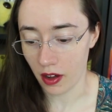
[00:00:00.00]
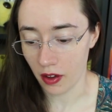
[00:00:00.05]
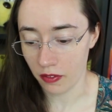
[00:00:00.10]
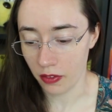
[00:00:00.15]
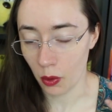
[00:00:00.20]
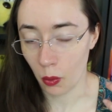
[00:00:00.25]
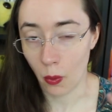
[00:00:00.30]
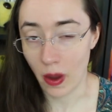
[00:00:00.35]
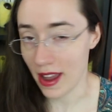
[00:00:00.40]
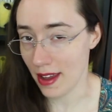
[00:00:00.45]

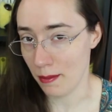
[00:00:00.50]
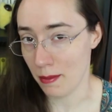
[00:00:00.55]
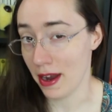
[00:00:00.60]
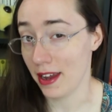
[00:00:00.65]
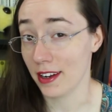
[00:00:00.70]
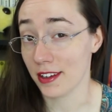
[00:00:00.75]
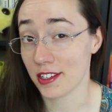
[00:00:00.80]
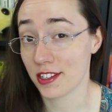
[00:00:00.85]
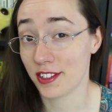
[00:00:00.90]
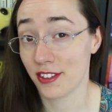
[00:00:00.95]
of the way it
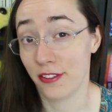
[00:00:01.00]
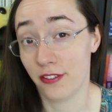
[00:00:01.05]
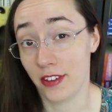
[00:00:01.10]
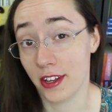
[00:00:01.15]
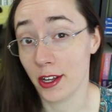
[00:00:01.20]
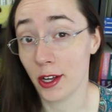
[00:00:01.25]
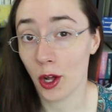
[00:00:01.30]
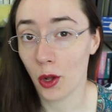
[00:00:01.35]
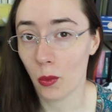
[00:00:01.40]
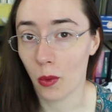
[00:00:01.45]
made us
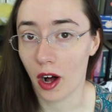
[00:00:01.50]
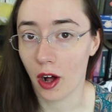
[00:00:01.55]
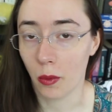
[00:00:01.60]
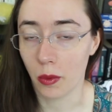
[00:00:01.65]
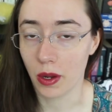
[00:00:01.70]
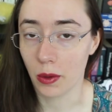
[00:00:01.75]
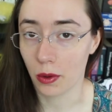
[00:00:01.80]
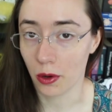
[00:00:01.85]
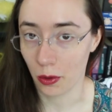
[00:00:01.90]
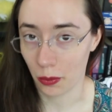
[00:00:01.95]
feel while
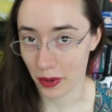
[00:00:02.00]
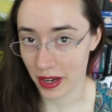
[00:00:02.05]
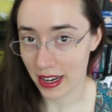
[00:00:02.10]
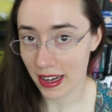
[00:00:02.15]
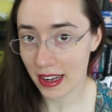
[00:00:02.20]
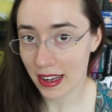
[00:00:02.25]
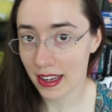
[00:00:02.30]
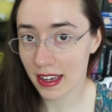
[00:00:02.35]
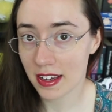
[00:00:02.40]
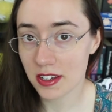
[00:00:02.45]
we were
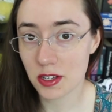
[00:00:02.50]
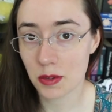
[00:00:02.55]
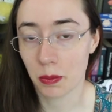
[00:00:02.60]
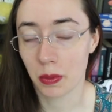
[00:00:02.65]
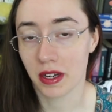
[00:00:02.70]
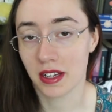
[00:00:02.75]
reading it,